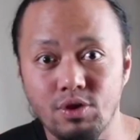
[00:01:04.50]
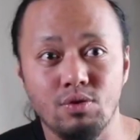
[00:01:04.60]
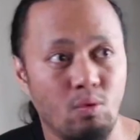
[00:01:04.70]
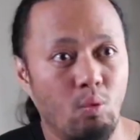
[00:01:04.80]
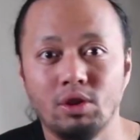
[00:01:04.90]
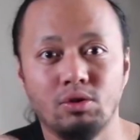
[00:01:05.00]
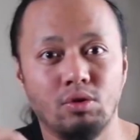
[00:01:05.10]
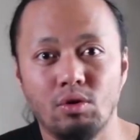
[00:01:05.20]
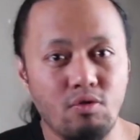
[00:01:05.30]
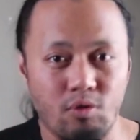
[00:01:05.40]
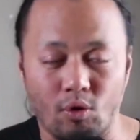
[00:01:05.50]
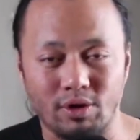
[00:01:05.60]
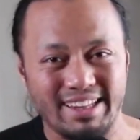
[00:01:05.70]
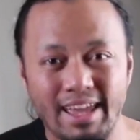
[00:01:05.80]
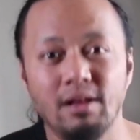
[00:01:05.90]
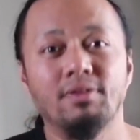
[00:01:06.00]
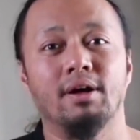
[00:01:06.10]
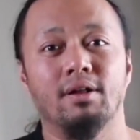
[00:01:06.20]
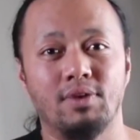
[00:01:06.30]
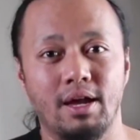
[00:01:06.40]
you what to look for, the
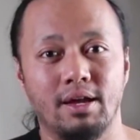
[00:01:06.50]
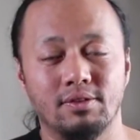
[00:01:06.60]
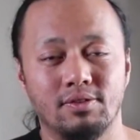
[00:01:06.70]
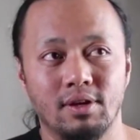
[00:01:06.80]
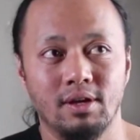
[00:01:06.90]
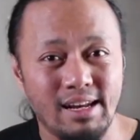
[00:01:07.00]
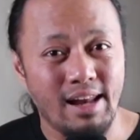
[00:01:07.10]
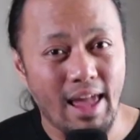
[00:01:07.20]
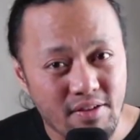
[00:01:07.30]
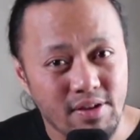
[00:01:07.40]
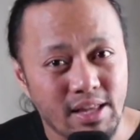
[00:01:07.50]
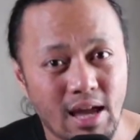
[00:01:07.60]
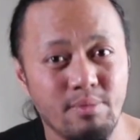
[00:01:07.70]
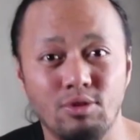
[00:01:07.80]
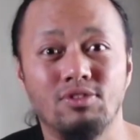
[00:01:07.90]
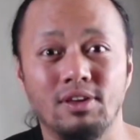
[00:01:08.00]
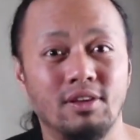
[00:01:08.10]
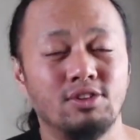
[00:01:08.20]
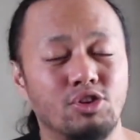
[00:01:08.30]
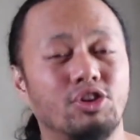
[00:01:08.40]
telltale signs that every time you see
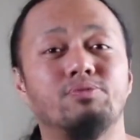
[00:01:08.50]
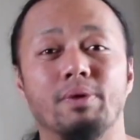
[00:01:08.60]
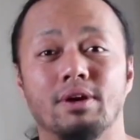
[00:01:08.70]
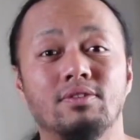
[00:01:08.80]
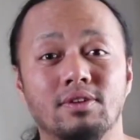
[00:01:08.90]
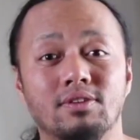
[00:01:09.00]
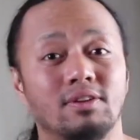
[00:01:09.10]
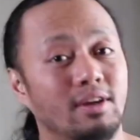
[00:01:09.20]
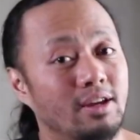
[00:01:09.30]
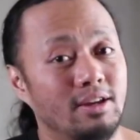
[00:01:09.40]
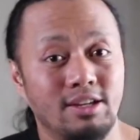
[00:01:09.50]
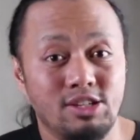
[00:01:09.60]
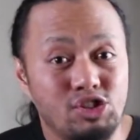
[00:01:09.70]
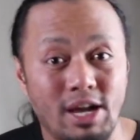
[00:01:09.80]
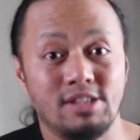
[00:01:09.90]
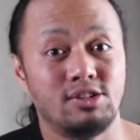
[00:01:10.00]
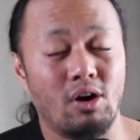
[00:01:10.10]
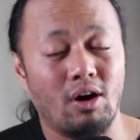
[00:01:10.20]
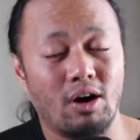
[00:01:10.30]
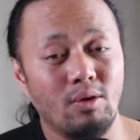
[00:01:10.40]
this or you experience this, chances
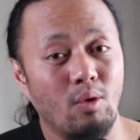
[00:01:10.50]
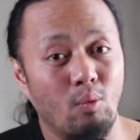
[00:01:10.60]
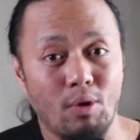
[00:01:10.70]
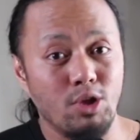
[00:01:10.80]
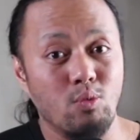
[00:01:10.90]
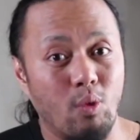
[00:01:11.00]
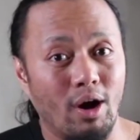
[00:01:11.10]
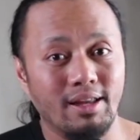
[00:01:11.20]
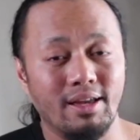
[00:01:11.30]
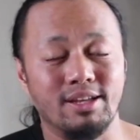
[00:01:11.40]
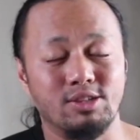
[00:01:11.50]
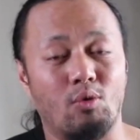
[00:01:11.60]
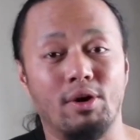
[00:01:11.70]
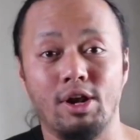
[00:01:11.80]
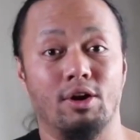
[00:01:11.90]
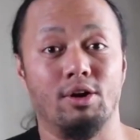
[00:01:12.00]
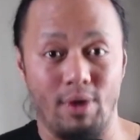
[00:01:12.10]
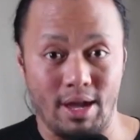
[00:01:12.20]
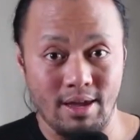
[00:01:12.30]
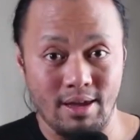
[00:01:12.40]
are what you want is already on the
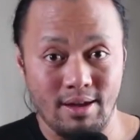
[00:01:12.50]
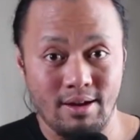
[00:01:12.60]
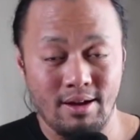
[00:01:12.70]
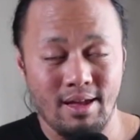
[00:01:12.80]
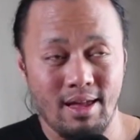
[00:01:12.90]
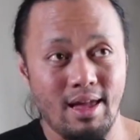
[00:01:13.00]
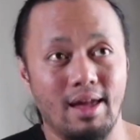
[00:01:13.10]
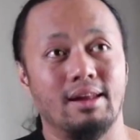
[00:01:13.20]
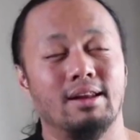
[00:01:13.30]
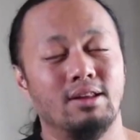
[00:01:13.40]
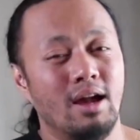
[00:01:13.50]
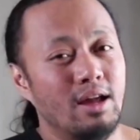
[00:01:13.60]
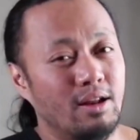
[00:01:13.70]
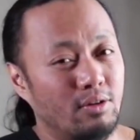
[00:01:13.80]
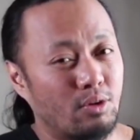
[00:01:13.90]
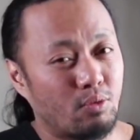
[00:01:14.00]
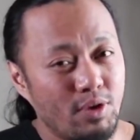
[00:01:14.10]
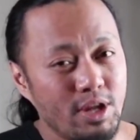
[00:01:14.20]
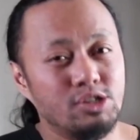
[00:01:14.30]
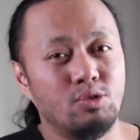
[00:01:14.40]
way. And the
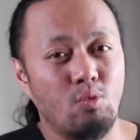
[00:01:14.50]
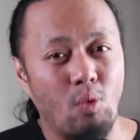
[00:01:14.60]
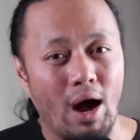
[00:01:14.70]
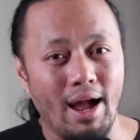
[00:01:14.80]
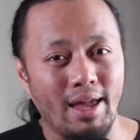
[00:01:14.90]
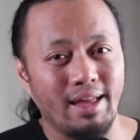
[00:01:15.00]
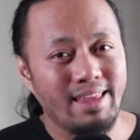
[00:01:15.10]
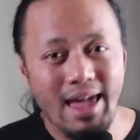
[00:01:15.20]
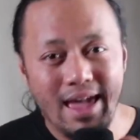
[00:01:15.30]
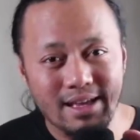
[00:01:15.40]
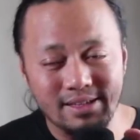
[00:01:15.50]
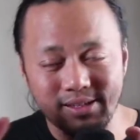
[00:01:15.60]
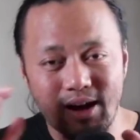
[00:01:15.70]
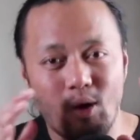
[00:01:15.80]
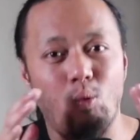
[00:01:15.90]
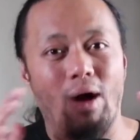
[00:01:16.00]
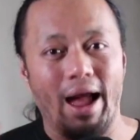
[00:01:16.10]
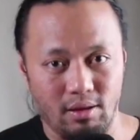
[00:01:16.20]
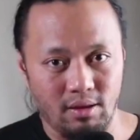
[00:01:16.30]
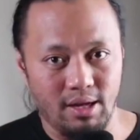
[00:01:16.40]
reason why it takes a
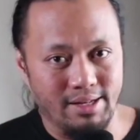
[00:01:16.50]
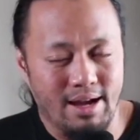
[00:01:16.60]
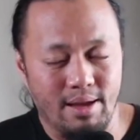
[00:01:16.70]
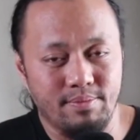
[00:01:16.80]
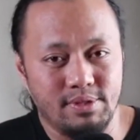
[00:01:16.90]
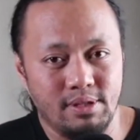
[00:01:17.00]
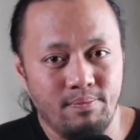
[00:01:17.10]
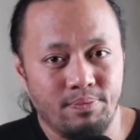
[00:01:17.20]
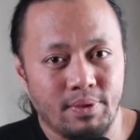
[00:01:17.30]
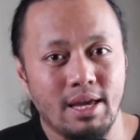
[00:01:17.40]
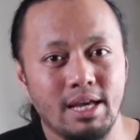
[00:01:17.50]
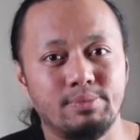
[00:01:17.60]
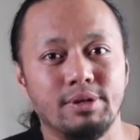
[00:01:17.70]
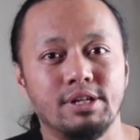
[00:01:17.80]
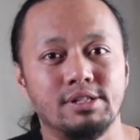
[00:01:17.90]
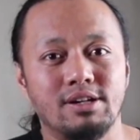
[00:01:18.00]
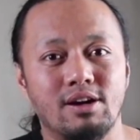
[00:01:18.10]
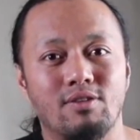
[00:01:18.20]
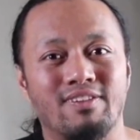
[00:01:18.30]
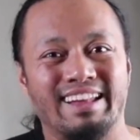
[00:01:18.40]
while at times is because
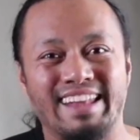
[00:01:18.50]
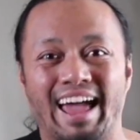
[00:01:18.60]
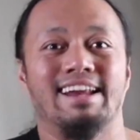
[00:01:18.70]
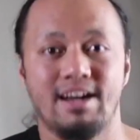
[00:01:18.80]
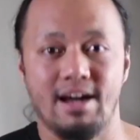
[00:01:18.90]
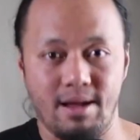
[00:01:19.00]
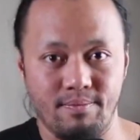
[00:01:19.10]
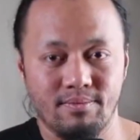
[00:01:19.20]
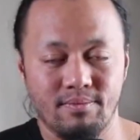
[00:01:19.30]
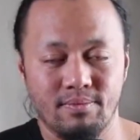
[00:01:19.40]
of lag time,